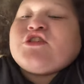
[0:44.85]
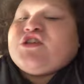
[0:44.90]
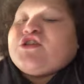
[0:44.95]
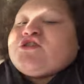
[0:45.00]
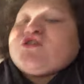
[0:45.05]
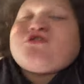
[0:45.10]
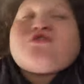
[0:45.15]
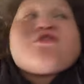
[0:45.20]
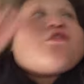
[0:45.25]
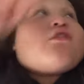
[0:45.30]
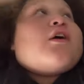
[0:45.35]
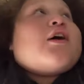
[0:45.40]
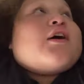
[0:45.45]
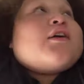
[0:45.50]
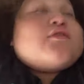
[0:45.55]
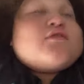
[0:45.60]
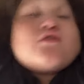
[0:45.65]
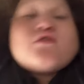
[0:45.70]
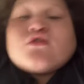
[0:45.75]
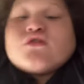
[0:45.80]
He just
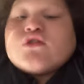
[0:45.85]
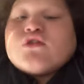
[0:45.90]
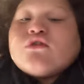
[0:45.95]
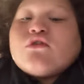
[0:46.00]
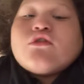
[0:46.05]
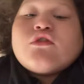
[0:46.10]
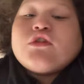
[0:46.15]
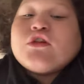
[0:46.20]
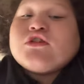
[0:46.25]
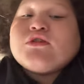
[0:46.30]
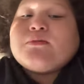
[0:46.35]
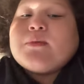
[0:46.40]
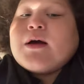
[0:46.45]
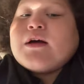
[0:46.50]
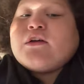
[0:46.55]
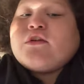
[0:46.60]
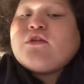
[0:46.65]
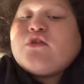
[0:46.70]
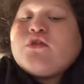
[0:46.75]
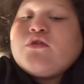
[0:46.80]
left, so it doesn't
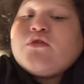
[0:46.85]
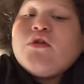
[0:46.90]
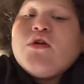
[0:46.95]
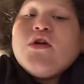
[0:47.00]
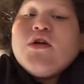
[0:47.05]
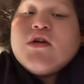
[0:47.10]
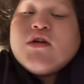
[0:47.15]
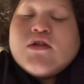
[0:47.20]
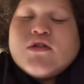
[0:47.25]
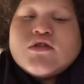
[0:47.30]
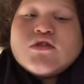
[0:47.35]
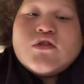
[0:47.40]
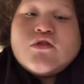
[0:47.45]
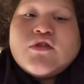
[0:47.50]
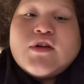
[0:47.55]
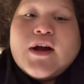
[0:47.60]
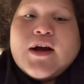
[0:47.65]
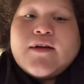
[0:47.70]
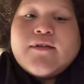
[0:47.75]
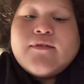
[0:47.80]
matter who. So
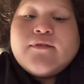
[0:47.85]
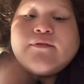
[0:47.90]
yeah.